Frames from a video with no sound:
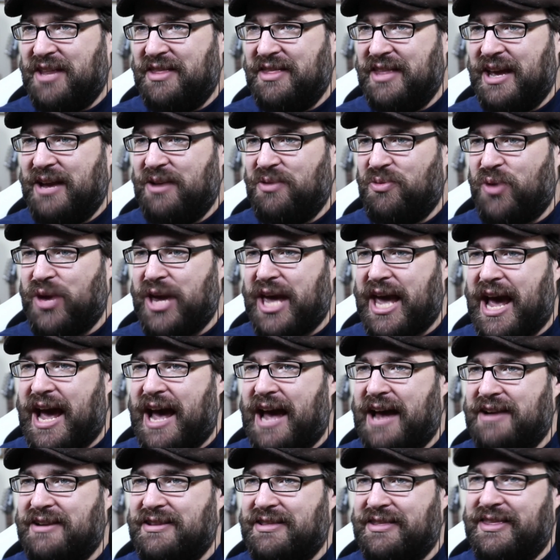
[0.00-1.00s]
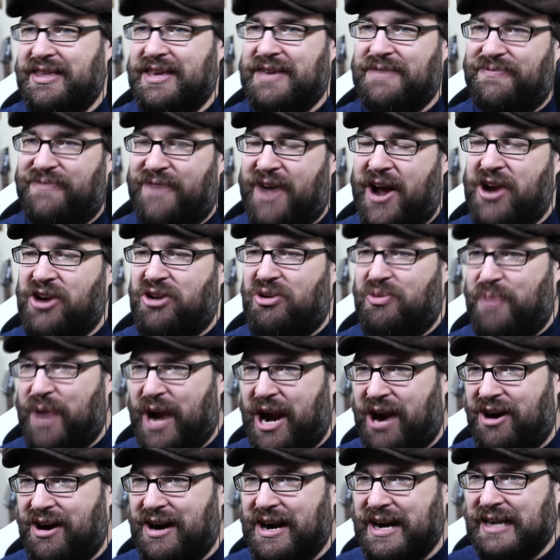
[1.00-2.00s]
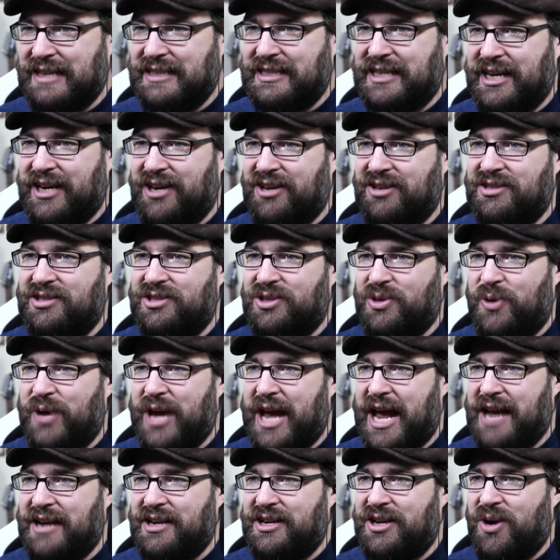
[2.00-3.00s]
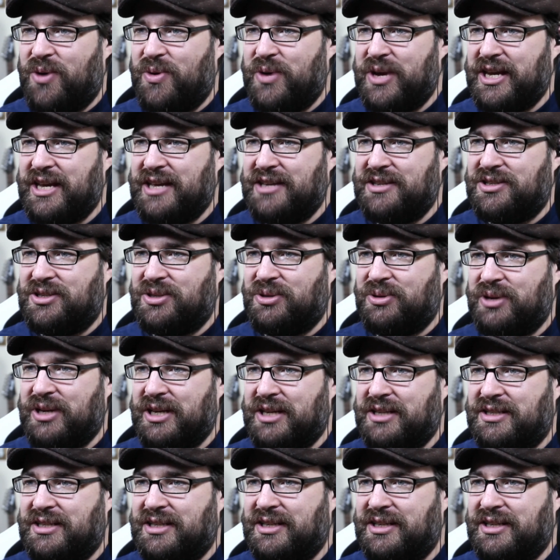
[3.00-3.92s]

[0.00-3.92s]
then we had the final pairings here. So, we had going into it...